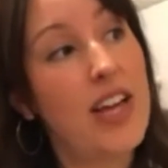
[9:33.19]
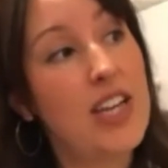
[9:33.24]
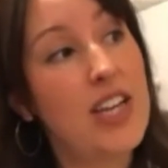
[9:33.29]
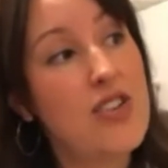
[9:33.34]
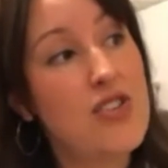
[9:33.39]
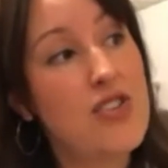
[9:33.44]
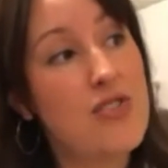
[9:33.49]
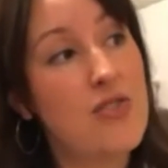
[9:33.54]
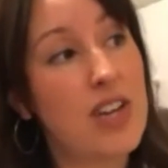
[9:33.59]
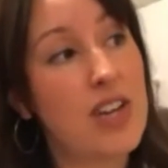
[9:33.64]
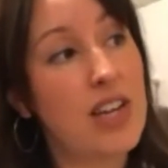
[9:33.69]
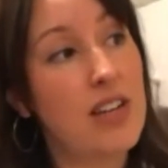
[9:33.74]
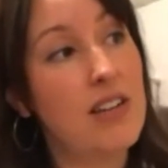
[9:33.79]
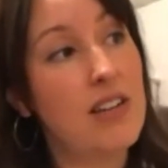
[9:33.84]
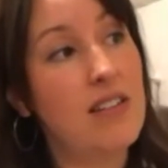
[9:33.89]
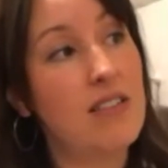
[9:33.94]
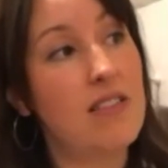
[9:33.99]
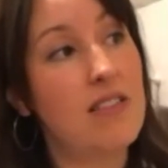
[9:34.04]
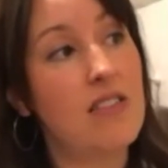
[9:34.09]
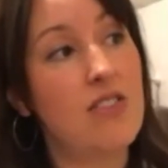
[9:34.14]
and you
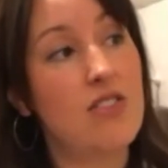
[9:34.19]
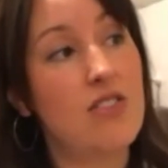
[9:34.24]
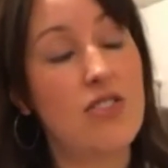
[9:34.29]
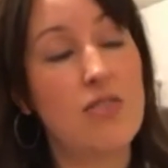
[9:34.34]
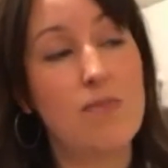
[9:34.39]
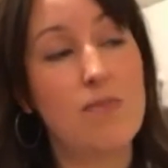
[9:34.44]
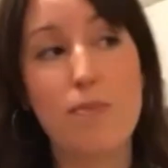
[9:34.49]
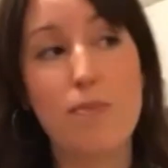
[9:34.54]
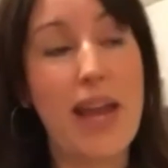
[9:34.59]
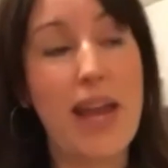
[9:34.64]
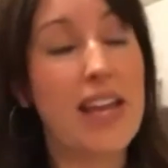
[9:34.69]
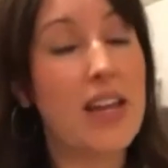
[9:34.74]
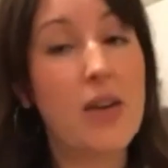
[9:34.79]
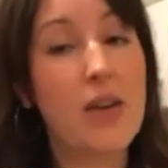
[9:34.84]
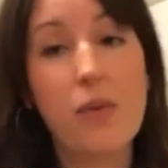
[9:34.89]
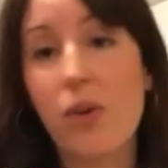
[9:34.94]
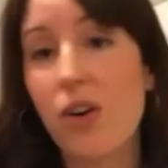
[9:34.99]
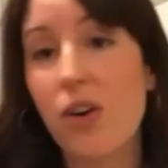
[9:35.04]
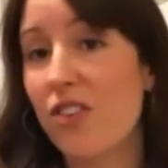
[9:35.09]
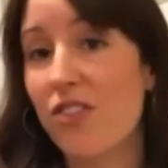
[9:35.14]
can make
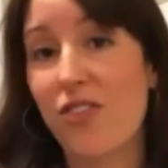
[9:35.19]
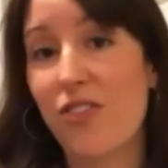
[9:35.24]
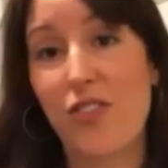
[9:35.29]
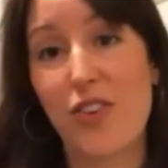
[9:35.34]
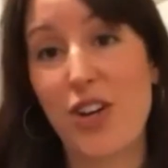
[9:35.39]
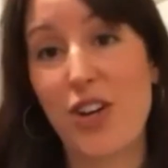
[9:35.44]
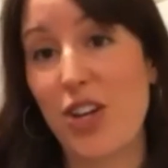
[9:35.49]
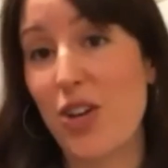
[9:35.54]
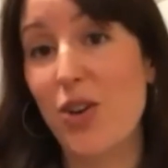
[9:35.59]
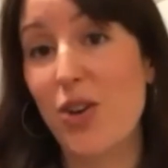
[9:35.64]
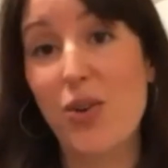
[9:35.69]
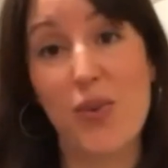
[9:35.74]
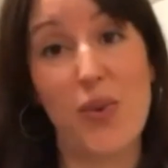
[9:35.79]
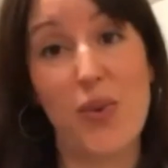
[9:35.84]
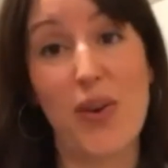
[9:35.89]
it work for you.